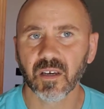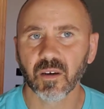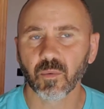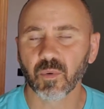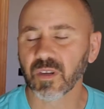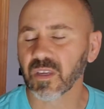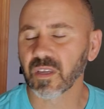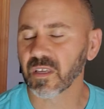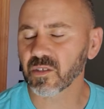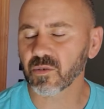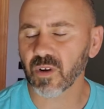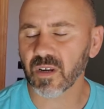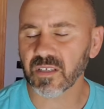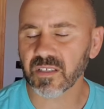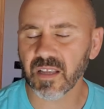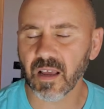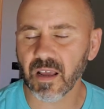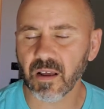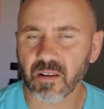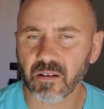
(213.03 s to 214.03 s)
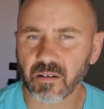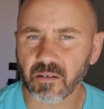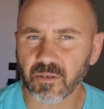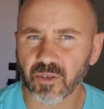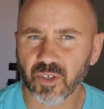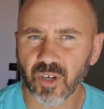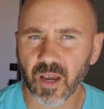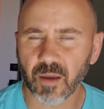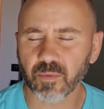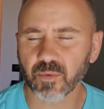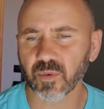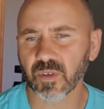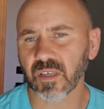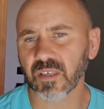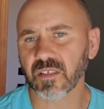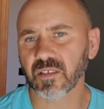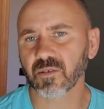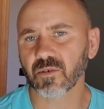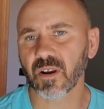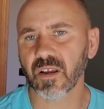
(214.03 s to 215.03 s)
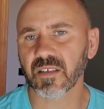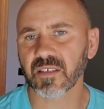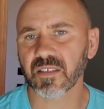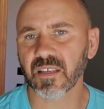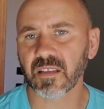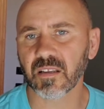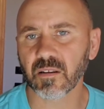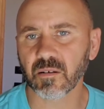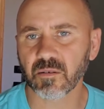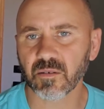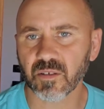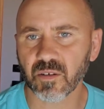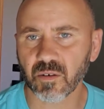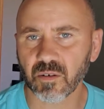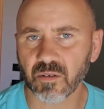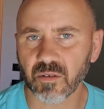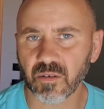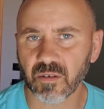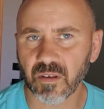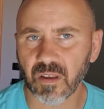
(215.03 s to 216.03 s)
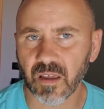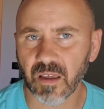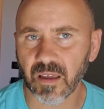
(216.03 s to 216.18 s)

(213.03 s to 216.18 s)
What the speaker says: We get stressed out at our jobs. We get stressed in our certain